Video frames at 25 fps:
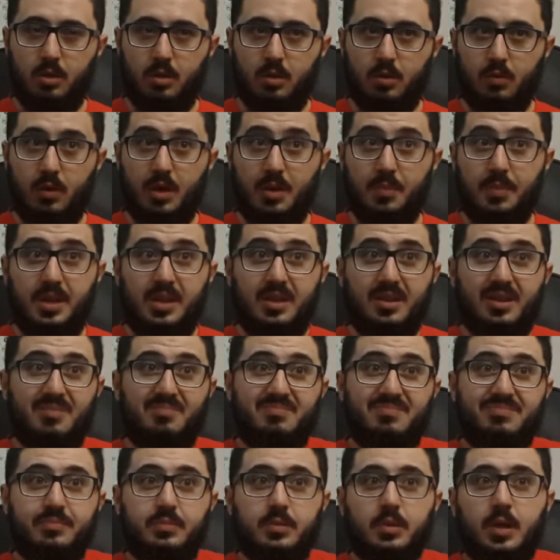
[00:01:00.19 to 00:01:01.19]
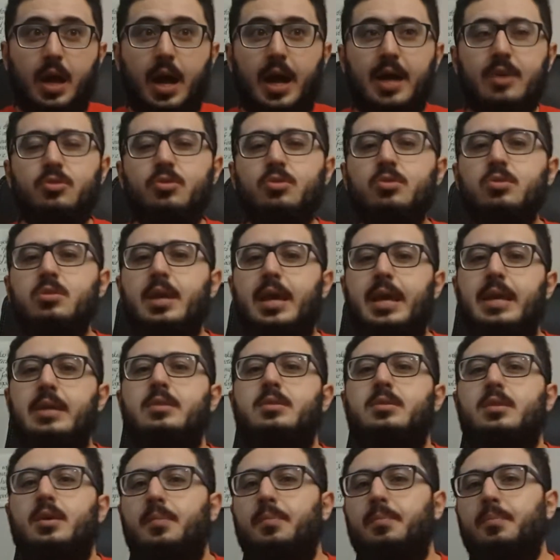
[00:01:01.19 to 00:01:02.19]
You know, I mean, I don't
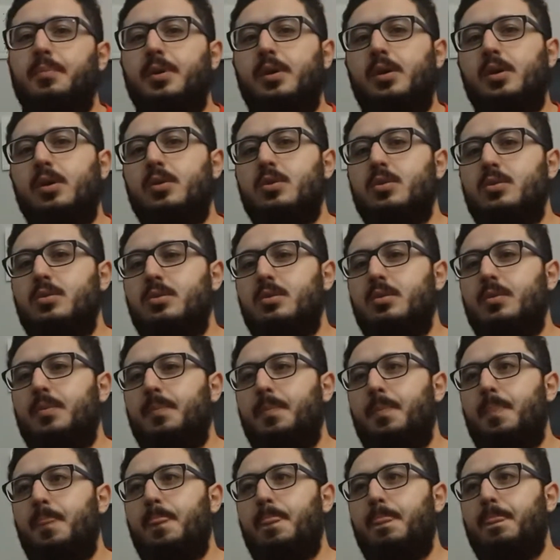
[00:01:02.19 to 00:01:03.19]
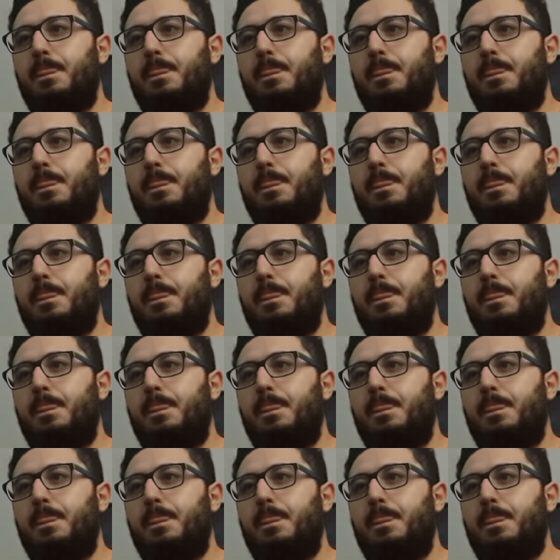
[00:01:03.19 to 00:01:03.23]
hate them because,